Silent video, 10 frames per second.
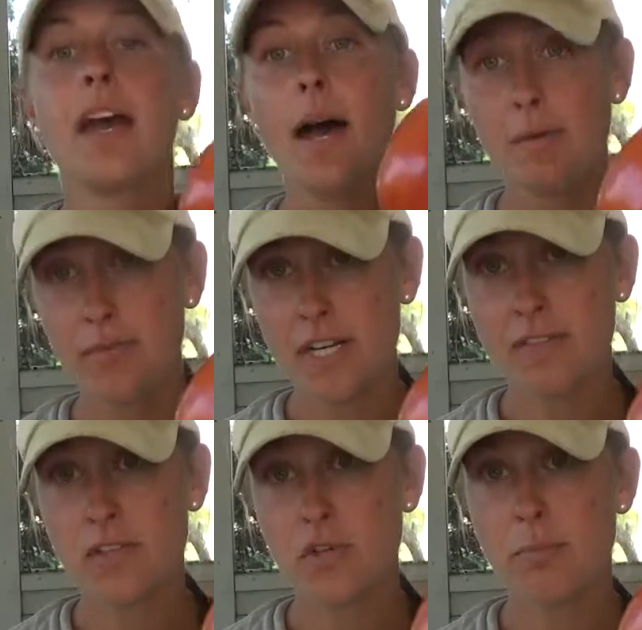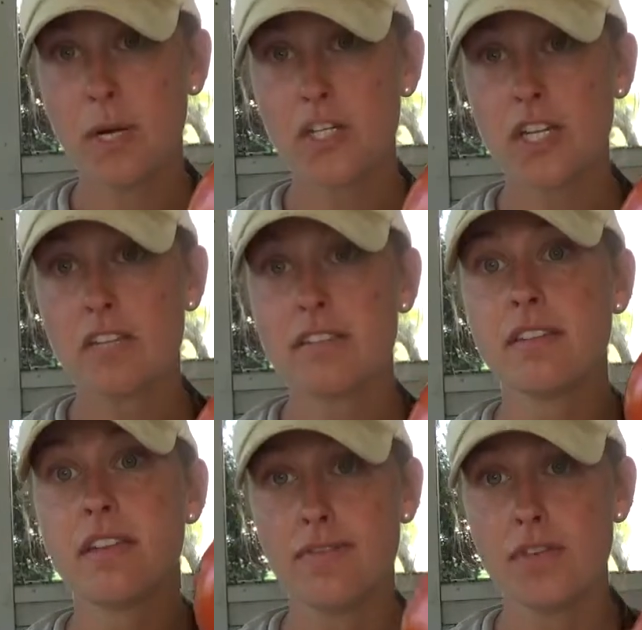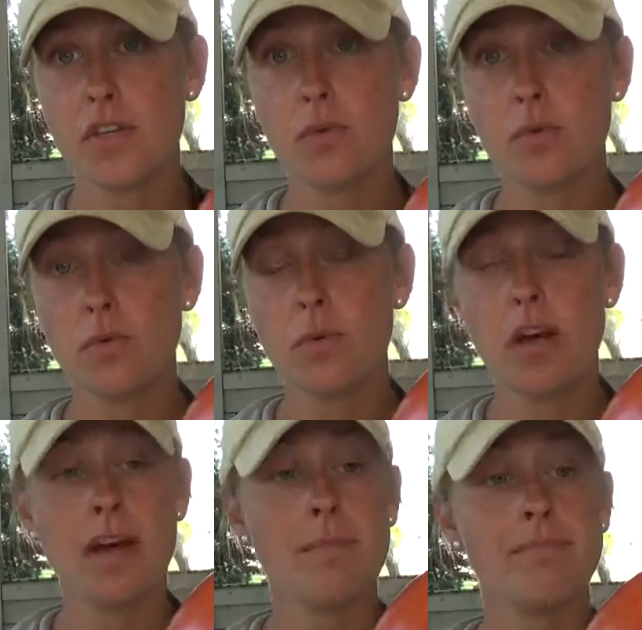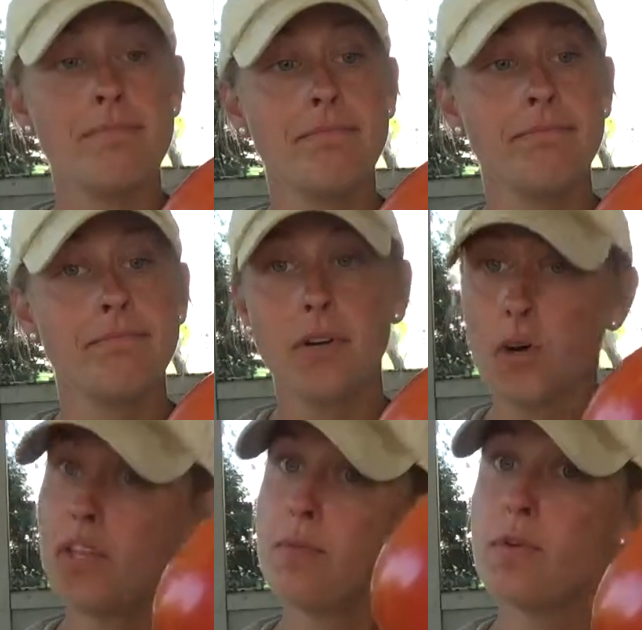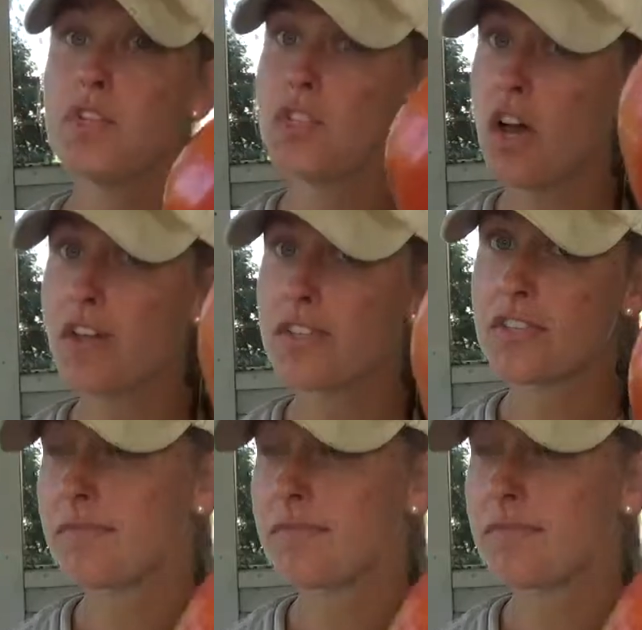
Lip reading: Up for individual purchase if you are in the mood to sauce.